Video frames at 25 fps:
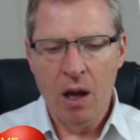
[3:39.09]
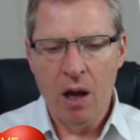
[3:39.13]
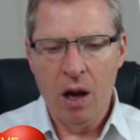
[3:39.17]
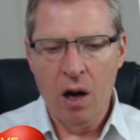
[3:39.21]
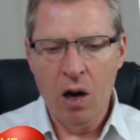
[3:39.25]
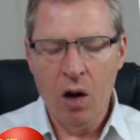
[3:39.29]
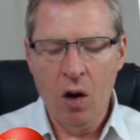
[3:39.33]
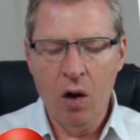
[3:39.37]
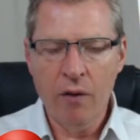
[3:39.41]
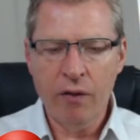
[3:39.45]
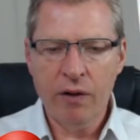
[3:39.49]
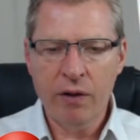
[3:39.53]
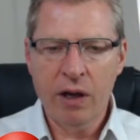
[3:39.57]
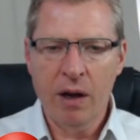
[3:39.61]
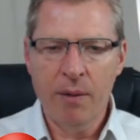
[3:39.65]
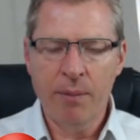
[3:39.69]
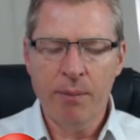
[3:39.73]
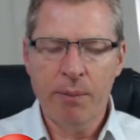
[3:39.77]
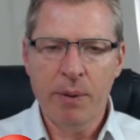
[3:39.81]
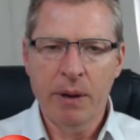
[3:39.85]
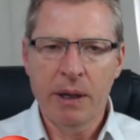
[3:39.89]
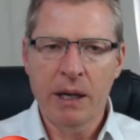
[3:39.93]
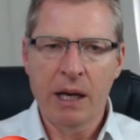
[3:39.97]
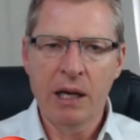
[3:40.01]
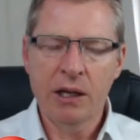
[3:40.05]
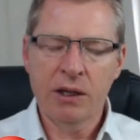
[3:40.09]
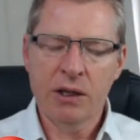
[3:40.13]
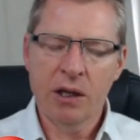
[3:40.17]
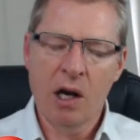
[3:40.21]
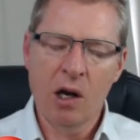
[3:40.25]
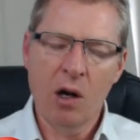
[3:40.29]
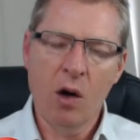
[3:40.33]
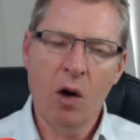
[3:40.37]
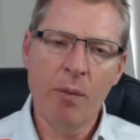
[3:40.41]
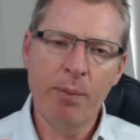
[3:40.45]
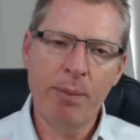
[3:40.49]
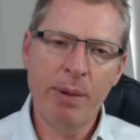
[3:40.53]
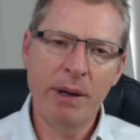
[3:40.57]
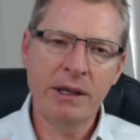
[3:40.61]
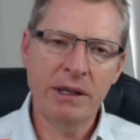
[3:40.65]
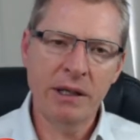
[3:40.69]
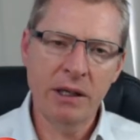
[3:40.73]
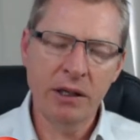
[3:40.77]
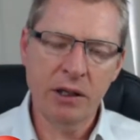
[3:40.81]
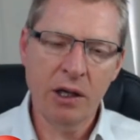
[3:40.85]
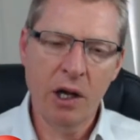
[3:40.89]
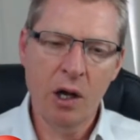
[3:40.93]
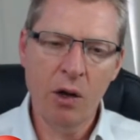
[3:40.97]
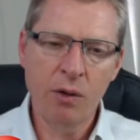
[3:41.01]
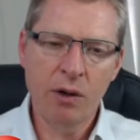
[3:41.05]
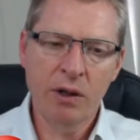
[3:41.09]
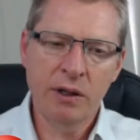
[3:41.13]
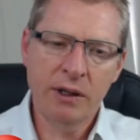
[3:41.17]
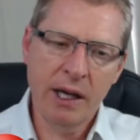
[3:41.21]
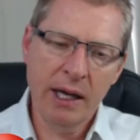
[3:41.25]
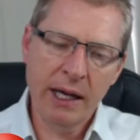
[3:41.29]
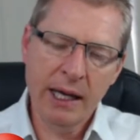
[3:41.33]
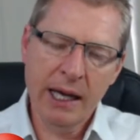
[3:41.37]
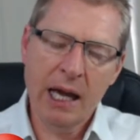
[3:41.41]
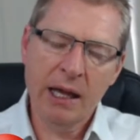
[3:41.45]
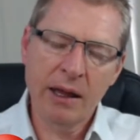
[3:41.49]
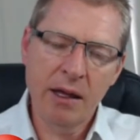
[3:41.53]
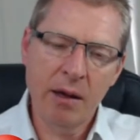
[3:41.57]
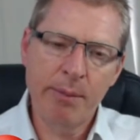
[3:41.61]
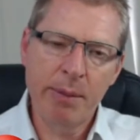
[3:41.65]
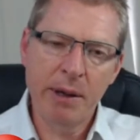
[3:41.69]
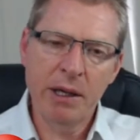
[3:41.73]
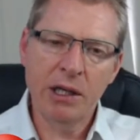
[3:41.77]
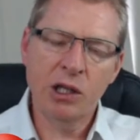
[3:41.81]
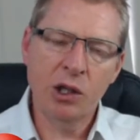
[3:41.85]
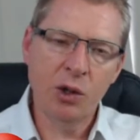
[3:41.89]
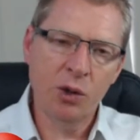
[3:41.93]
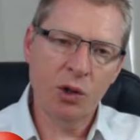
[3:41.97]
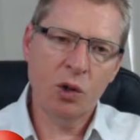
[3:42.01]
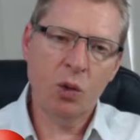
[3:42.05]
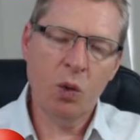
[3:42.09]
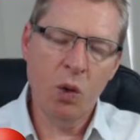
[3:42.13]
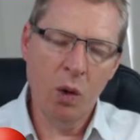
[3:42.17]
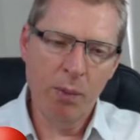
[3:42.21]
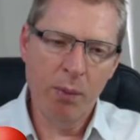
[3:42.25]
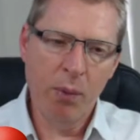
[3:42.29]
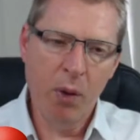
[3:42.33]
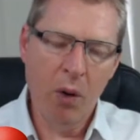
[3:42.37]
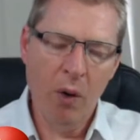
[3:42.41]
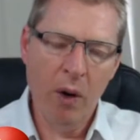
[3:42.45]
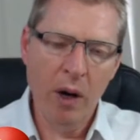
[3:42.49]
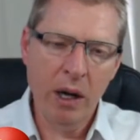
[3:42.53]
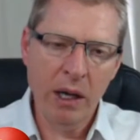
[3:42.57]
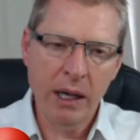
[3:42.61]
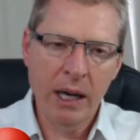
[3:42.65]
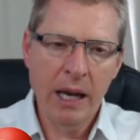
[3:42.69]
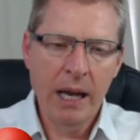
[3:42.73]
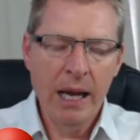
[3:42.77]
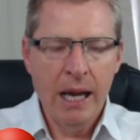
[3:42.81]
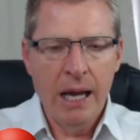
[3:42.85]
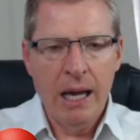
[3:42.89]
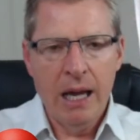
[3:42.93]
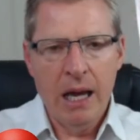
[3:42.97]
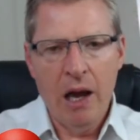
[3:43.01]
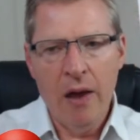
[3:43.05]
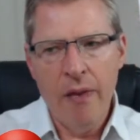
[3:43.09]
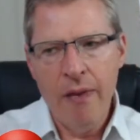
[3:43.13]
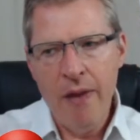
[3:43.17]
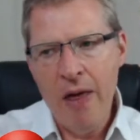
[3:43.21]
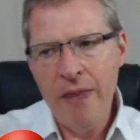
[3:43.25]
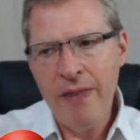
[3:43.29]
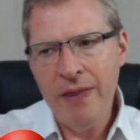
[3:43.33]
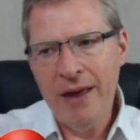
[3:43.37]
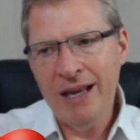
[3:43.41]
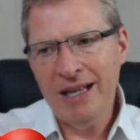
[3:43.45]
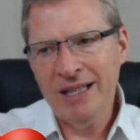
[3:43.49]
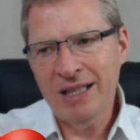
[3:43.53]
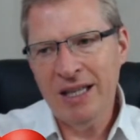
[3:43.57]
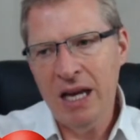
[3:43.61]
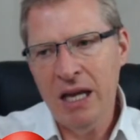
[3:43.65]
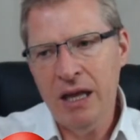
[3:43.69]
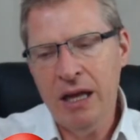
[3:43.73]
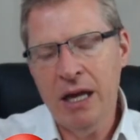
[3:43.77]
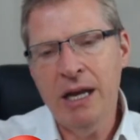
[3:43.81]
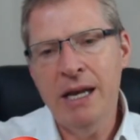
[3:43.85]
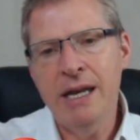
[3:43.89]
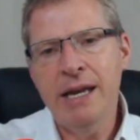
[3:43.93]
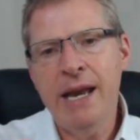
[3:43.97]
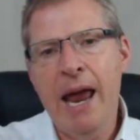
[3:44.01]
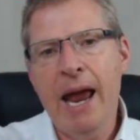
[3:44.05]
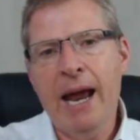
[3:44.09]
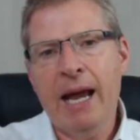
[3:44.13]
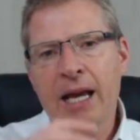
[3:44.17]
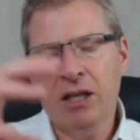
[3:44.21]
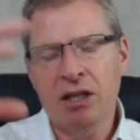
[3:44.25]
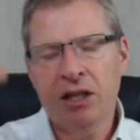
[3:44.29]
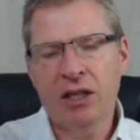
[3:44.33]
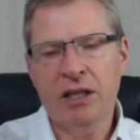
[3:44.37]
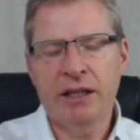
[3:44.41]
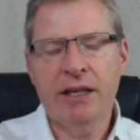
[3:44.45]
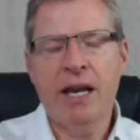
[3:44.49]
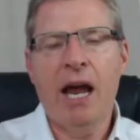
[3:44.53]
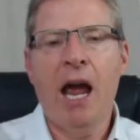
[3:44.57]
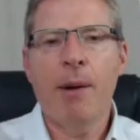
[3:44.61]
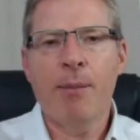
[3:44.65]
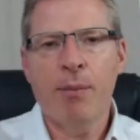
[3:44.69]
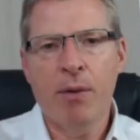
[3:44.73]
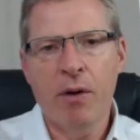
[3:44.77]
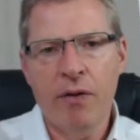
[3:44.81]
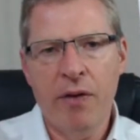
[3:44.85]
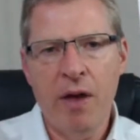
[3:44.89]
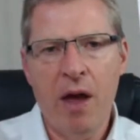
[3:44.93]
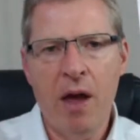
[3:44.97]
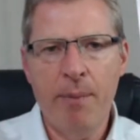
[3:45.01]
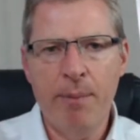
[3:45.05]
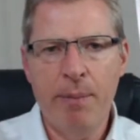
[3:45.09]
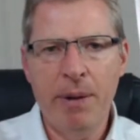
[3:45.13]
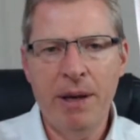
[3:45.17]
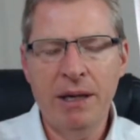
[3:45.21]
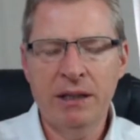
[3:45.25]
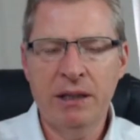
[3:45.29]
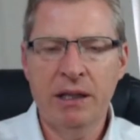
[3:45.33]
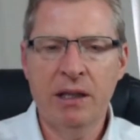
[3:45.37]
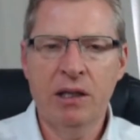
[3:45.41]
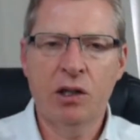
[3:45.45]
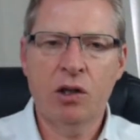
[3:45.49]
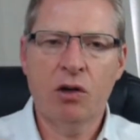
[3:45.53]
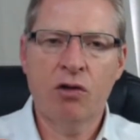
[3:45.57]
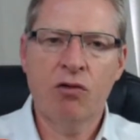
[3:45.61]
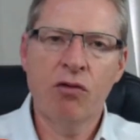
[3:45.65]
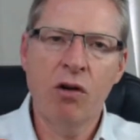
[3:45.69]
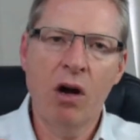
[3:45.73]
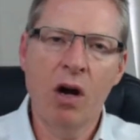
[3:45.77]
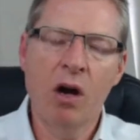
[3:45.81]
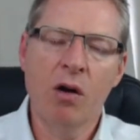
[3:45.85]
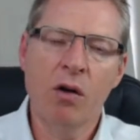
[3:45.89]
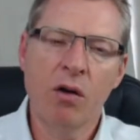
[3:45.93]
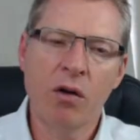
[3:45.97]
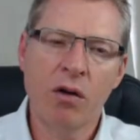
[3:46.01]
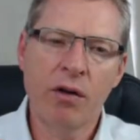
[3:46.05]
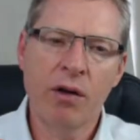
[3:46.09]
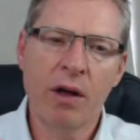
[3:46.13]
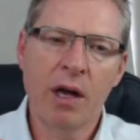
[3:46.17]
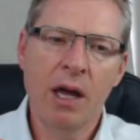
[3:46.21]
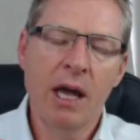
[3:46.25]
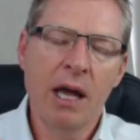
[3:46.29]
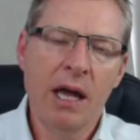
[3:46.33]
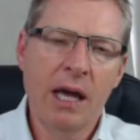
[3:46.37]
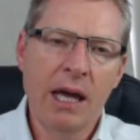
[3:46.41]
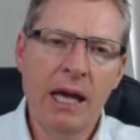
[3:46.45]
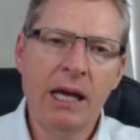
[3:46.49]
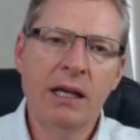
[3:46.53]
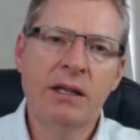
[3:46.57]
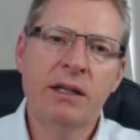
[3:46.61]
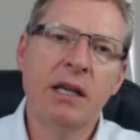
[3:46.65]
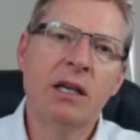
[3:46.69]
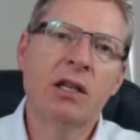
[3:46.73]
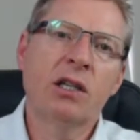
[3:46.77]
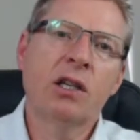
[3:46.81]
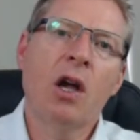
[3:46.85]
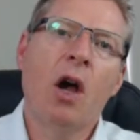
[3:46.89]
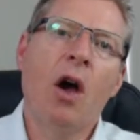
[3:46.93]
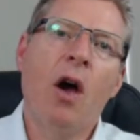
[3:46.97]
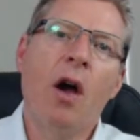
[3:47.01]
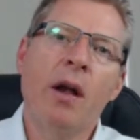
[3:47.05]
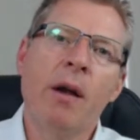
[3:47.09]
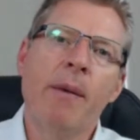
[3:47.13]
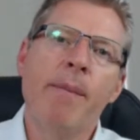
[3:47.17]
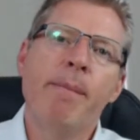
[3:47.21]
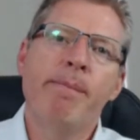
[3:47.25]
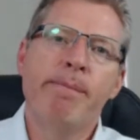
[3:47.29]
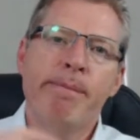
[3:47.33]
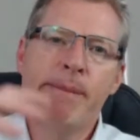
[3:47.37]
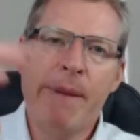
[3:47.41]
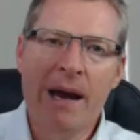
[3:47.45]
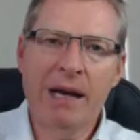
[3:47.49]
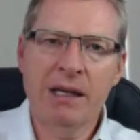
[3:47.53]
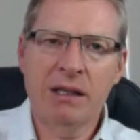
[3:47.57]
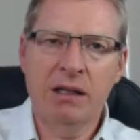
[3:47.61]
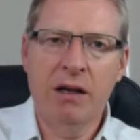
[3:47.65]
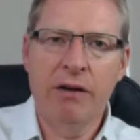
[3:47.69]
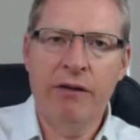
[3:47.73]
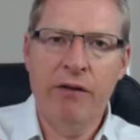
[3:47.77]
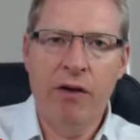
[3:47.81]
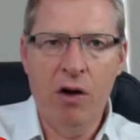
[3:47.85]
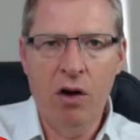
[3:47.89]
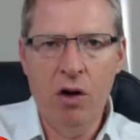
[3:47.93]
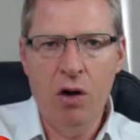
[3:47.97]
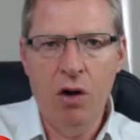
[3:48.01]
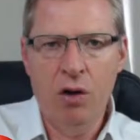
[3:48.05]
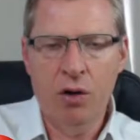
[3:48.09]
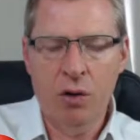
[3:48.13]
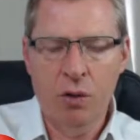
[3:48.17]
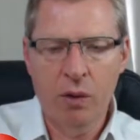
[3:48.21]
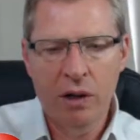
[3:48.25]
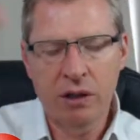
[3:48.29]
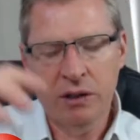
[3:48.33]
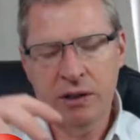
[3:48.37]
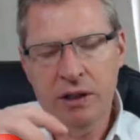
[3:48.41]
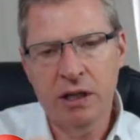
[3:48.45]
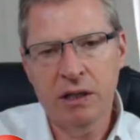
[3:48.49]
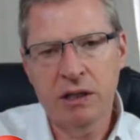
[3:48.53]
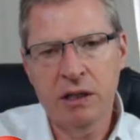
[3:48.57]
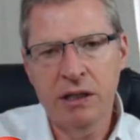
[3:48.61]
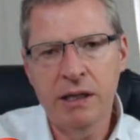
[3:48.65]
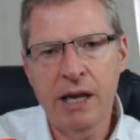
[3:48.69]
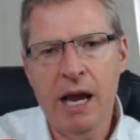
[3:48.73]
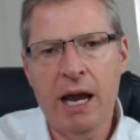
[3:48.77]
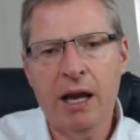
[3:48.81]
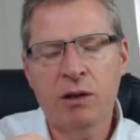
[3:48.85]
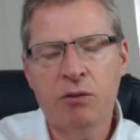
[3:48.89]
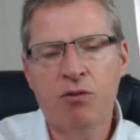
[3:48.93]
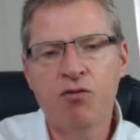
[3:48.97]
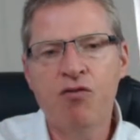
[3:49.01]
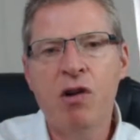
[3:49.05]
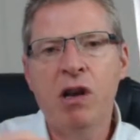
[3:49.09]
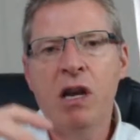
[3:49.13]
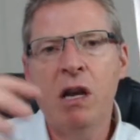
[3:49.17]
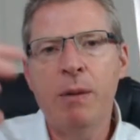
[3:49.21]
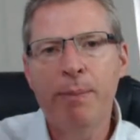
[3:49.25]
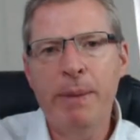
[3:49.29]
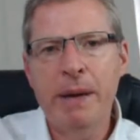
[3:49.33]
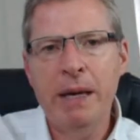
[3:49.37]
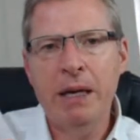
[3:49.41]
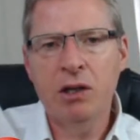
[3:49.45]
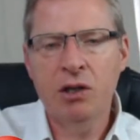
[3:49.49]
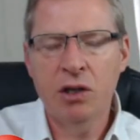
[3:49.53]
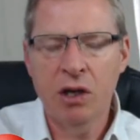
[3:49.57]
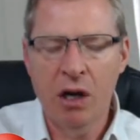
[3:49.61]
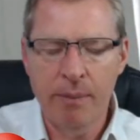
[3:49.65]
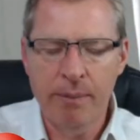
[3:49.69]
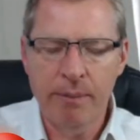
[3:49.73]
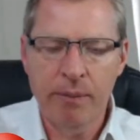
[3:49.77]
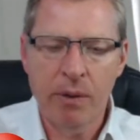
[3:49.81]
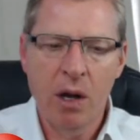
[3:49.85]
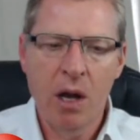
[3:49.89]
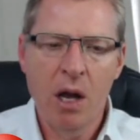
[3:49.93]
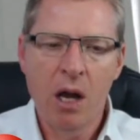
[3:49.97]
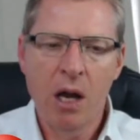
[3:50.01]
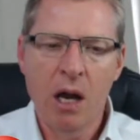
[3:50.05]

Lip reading: a lot of companies and a lot of business owners, they get their business to a point and then they see the next step of their business growth is this kind of massive hurdle. It's this next really big jump.